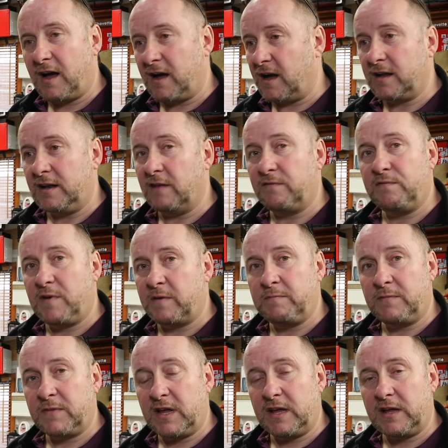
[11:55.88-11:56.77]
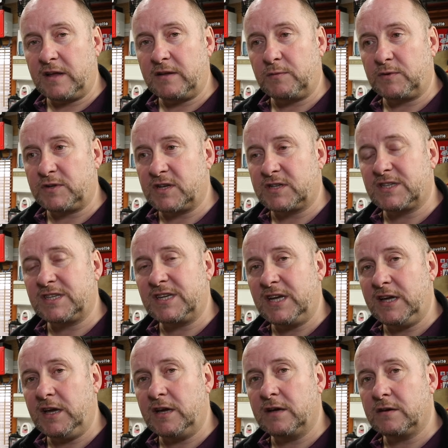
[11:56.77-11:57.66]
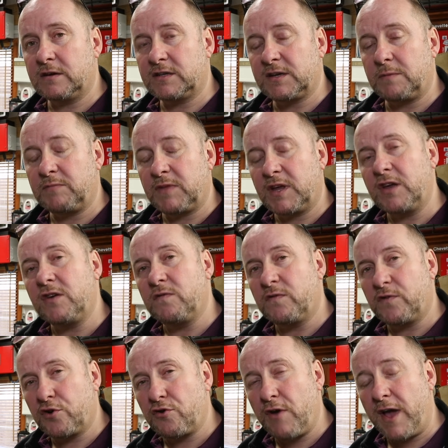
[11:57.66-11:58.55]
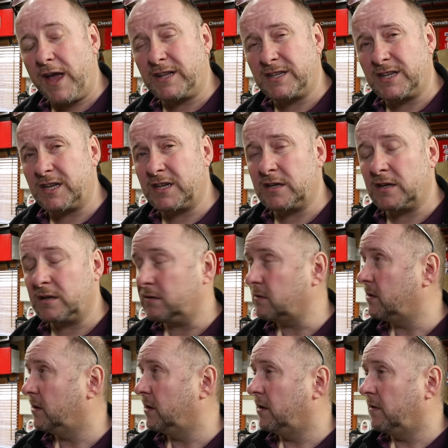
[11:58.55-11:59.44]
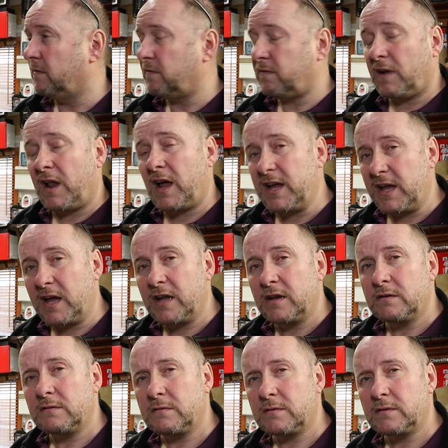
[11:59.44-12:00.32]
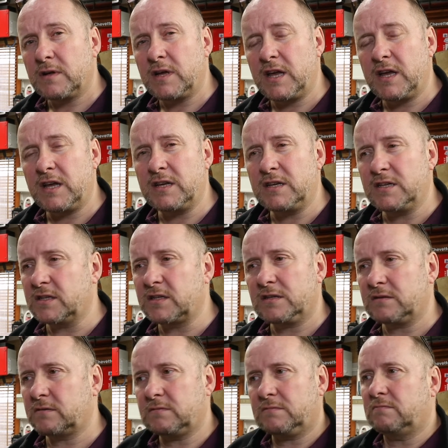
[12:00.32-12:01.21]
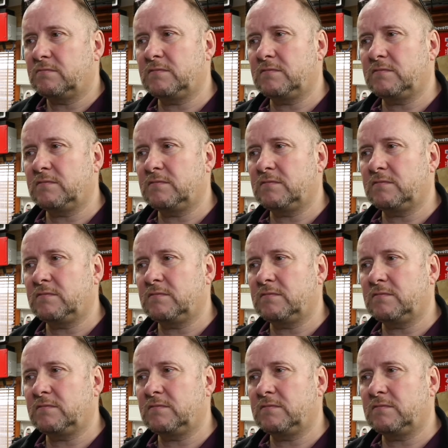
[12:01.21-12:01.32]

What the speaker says: I love them. To see something you've created flying is